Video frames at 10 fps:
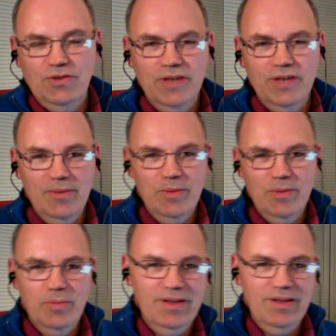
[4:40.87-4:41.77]
camera,
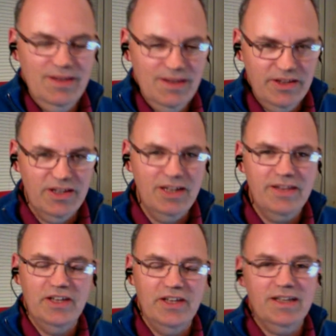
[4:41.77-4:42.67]
but the the, the,
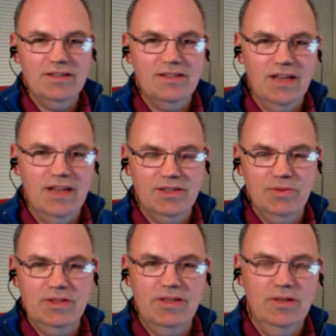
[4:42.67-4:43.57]
the little starter
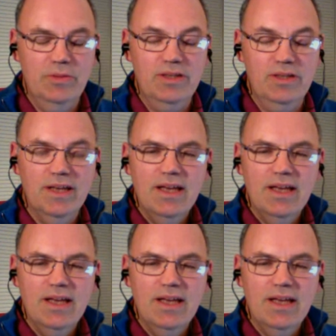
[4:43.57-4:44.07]
was the Lumix.